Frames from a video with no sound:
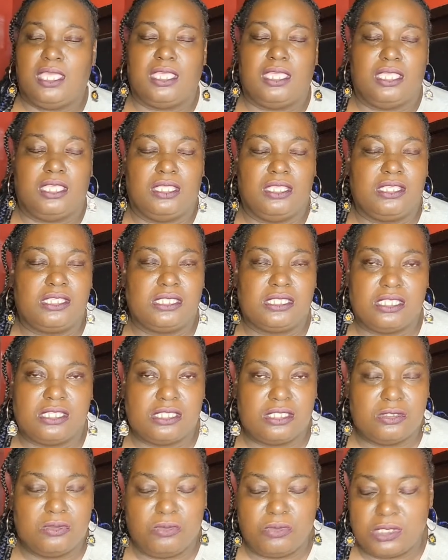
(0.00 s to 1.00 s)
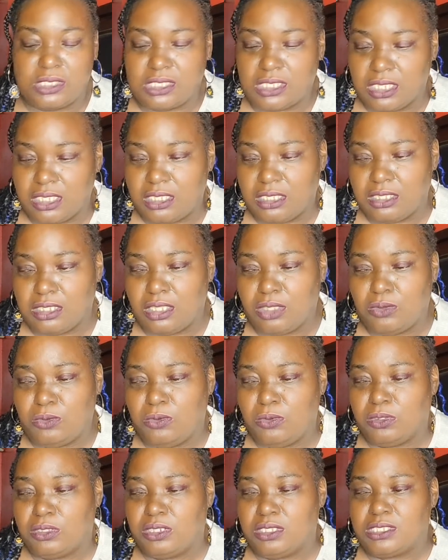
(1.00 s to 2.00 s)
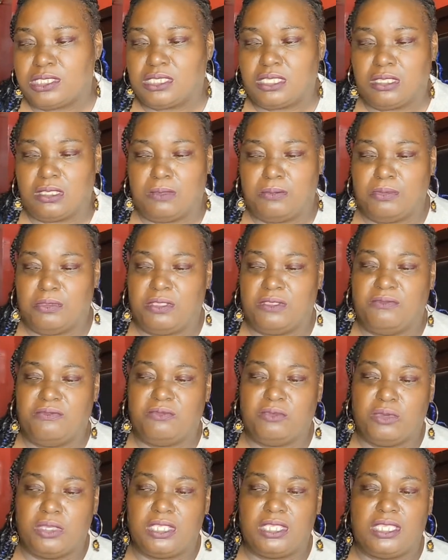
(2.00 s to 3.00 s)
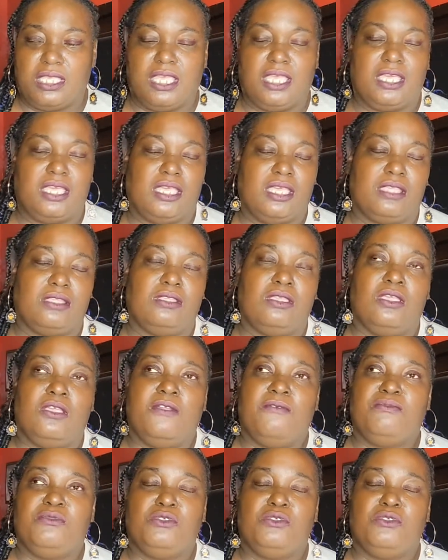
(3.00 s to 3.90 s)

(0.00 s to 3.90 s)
And his sister was saying that all of this could have been avoided had,